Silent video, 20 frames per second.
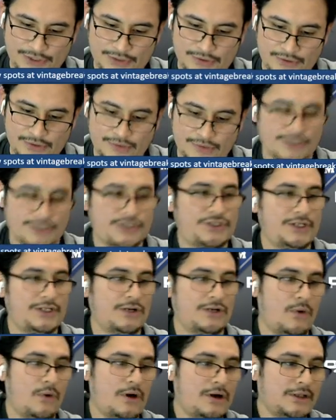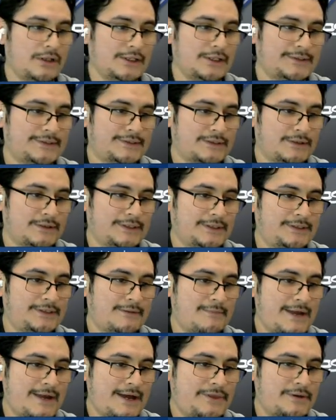Rasheed Wallace going
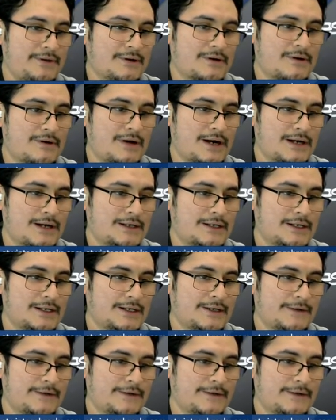to Matthew oh. Crocker.